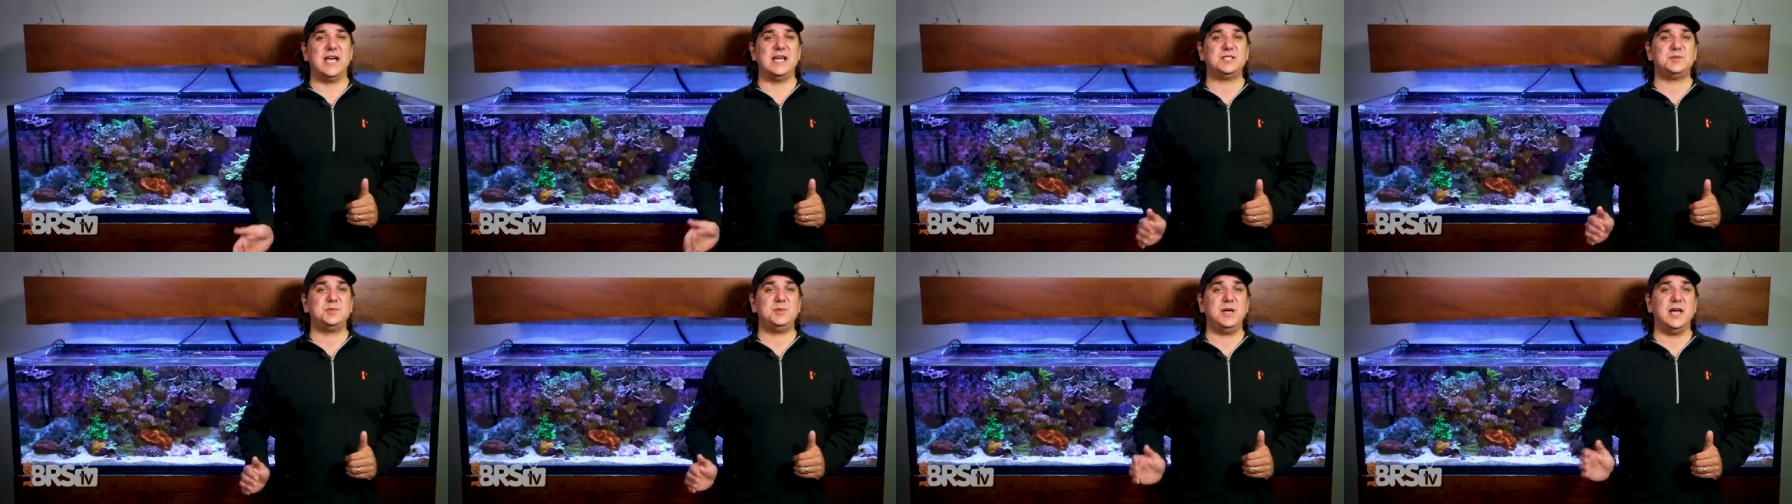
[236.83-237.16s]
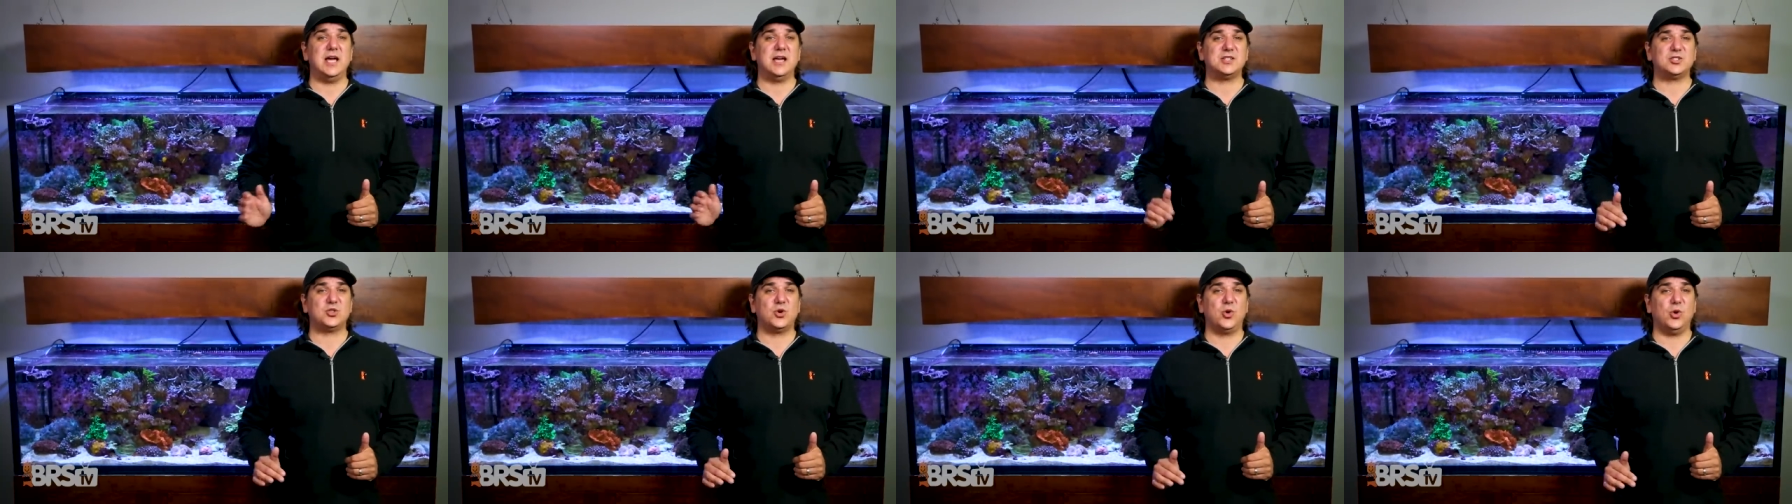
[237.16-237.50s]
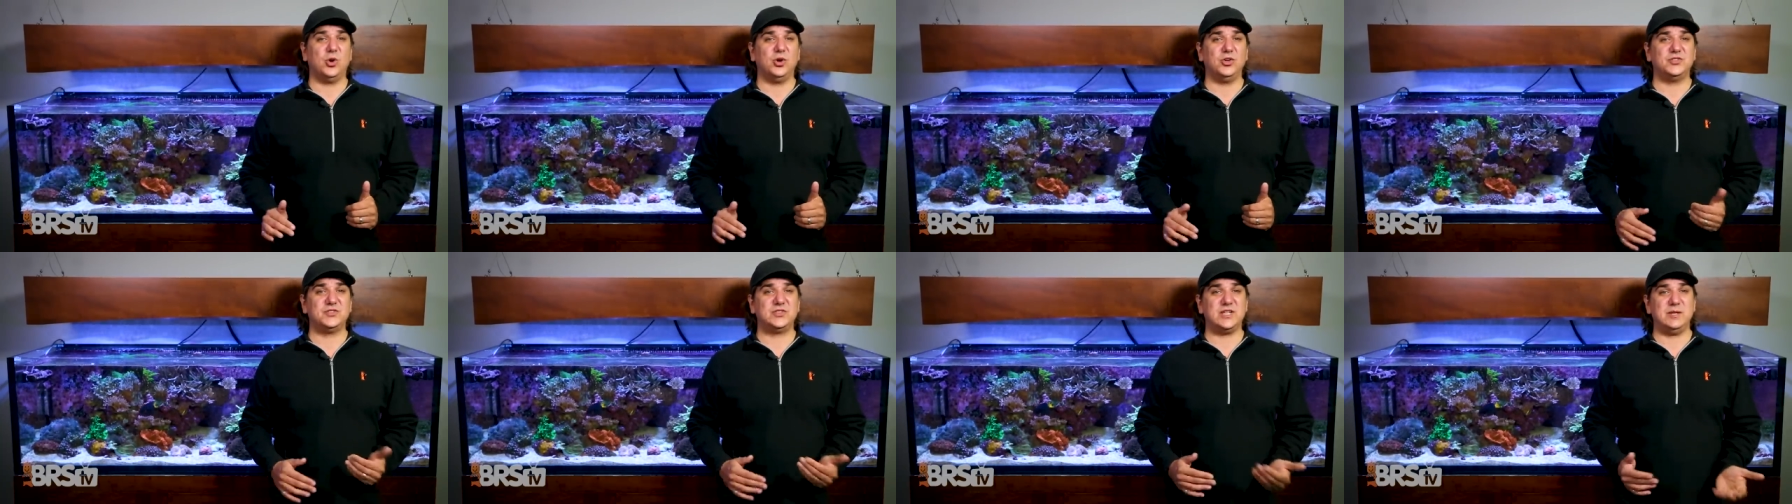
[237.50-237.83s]
S P S
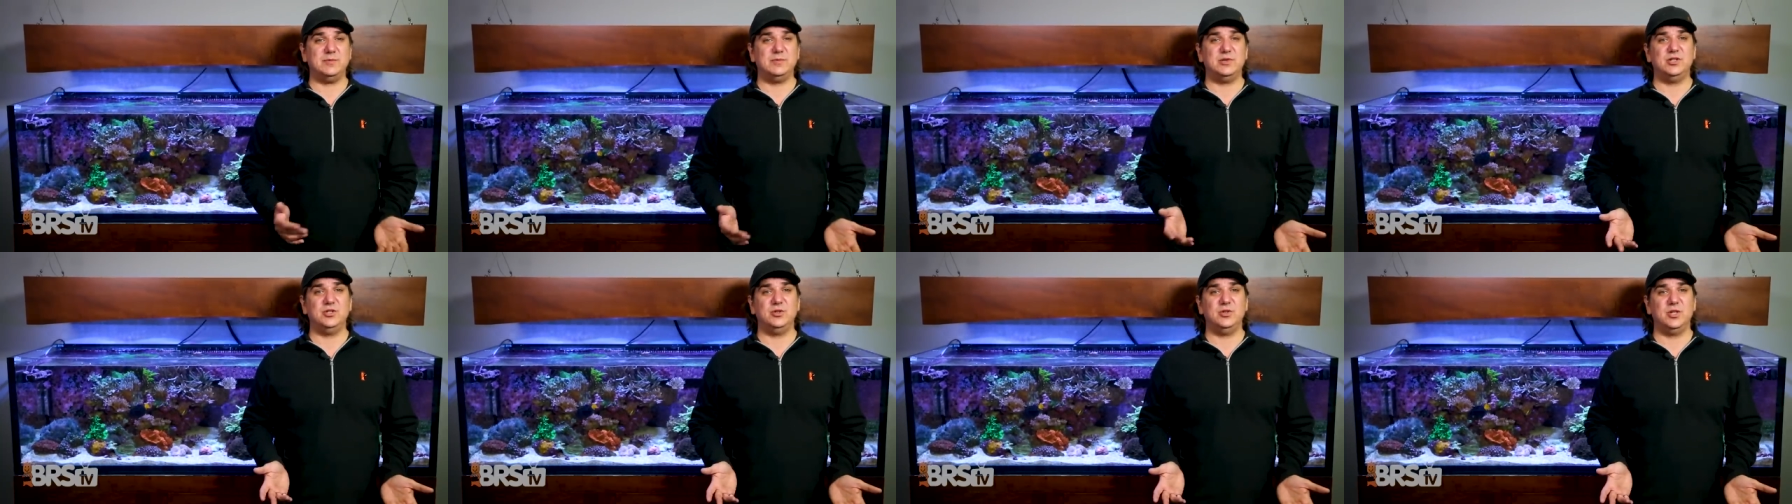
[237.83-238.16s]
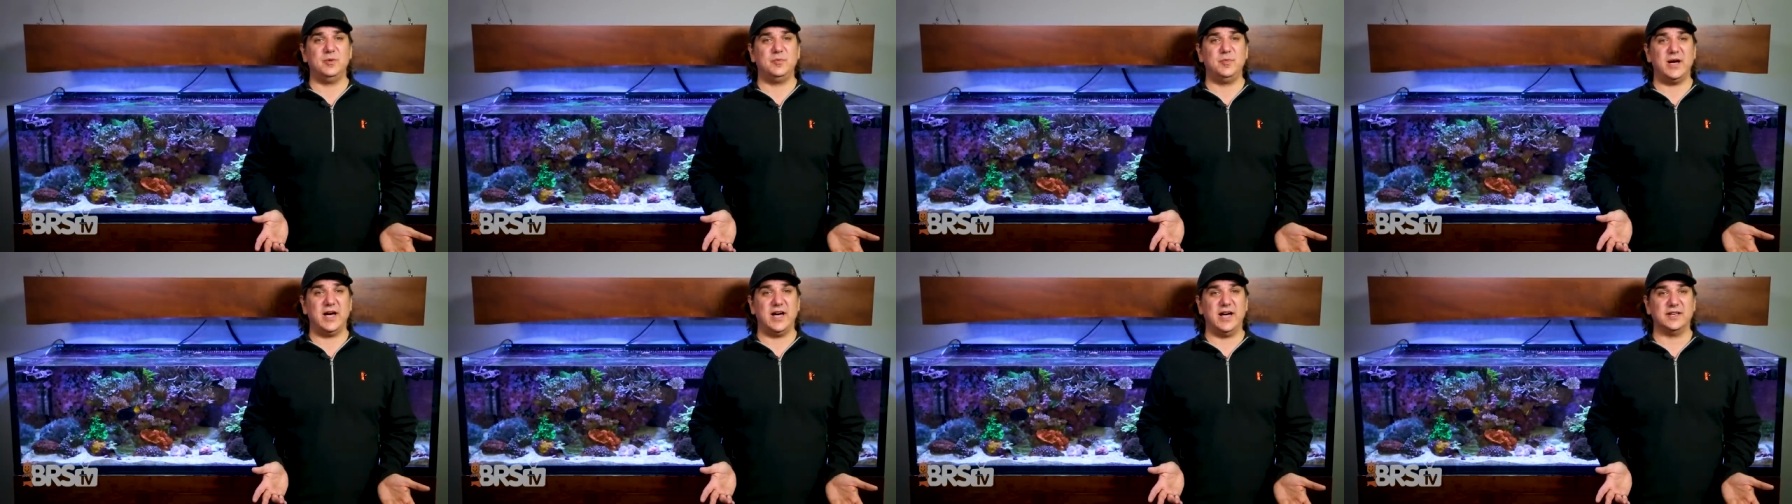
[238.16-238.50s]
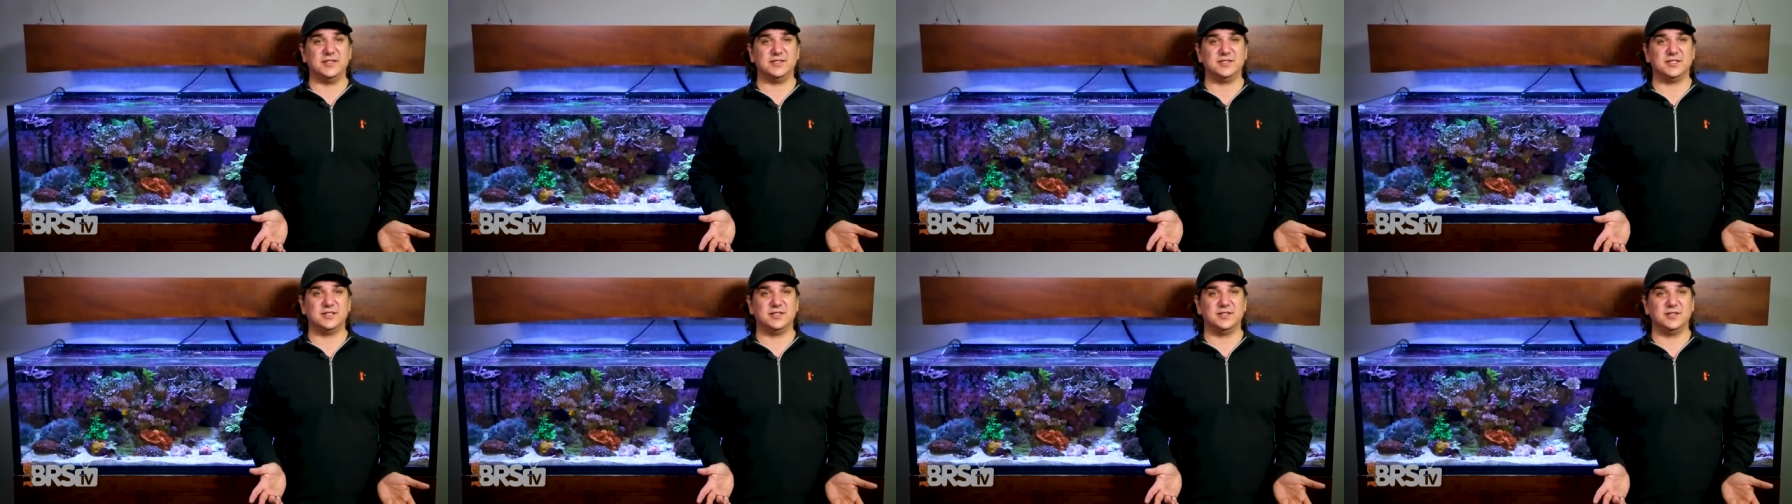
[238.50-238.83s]
corals seem to do the
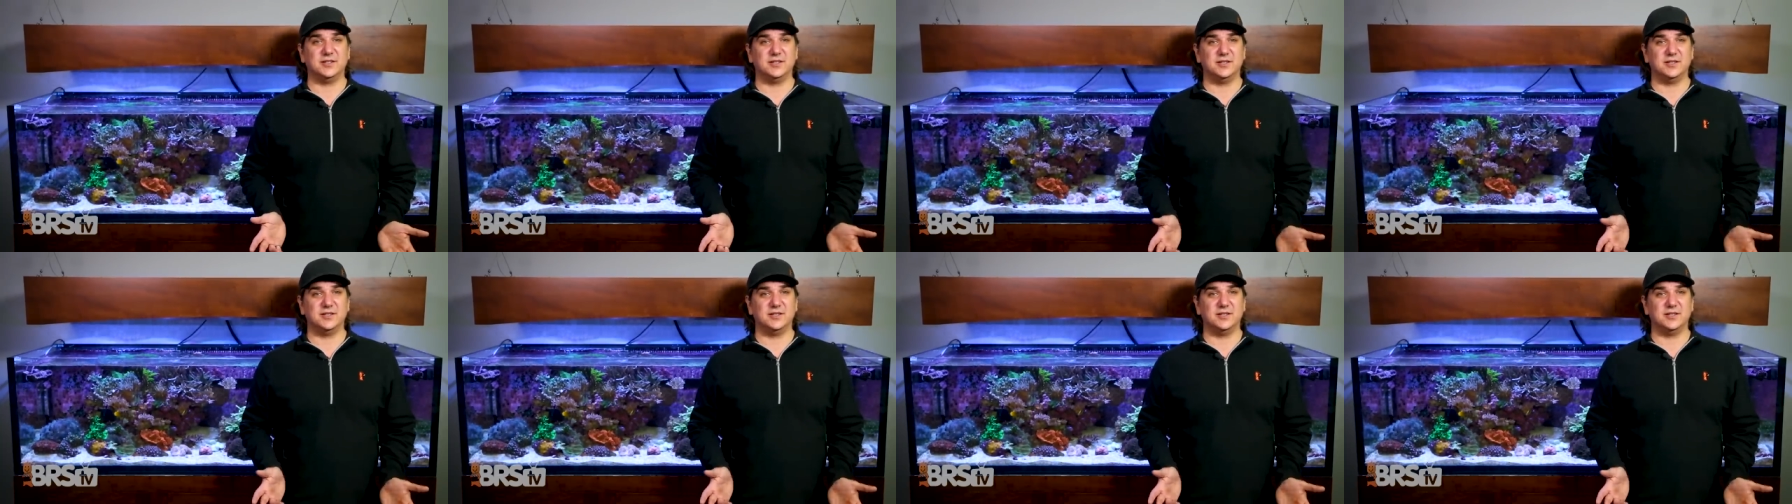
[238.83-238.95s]
best.